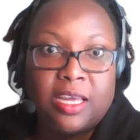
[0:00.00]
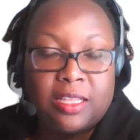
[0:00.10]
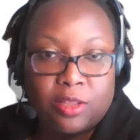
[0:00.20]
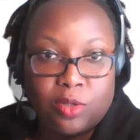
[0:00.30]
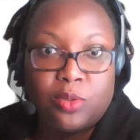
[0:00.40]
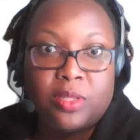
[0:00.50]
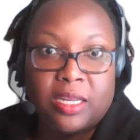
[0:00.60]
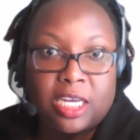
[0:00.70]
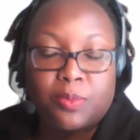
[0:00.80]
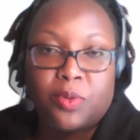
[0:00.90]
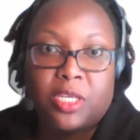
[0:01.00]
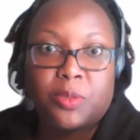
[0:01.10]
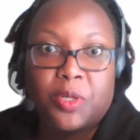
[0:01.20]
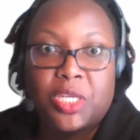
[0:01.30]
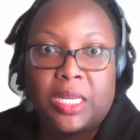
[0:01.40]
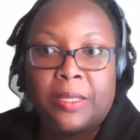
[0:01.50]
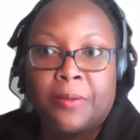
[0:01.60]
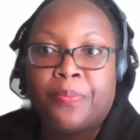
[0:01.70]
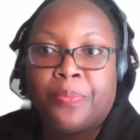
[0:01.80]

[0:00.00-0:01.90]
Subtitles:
and through the dashboard especially,